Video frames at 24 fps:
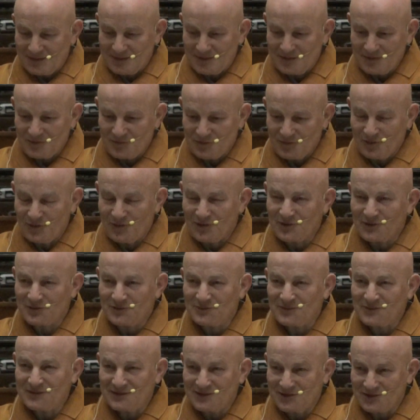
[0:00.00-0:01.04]
the
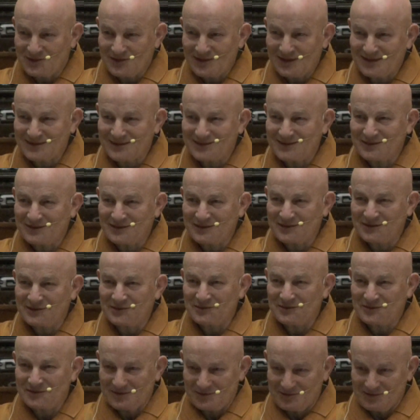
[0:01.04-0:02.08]
form is actually
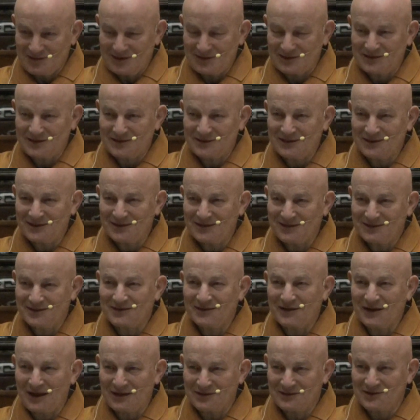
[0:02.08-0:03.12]
very
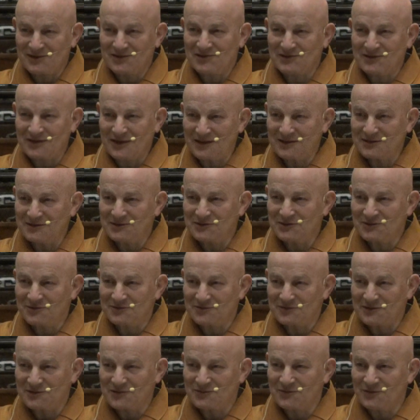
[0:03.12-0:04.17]
understanding
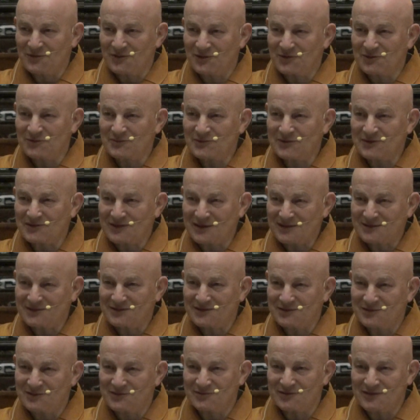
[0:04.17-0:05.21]
of the form is
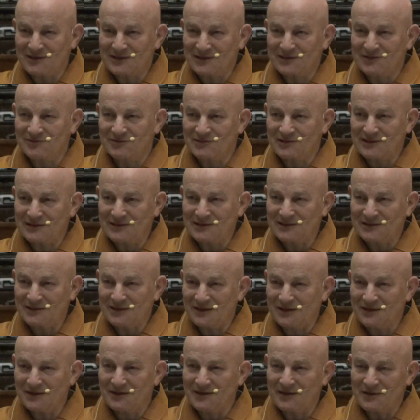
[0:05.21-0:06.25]
actually very very
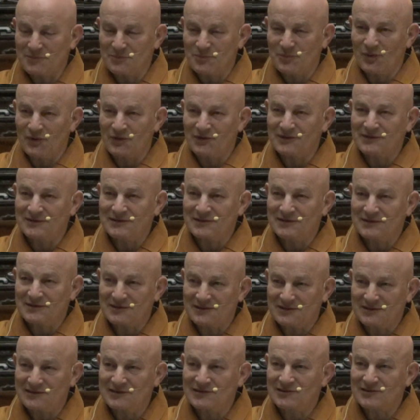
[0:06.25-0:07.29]
important
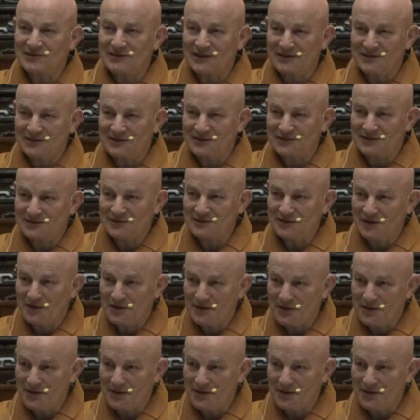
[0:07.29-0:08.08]
in this tradition.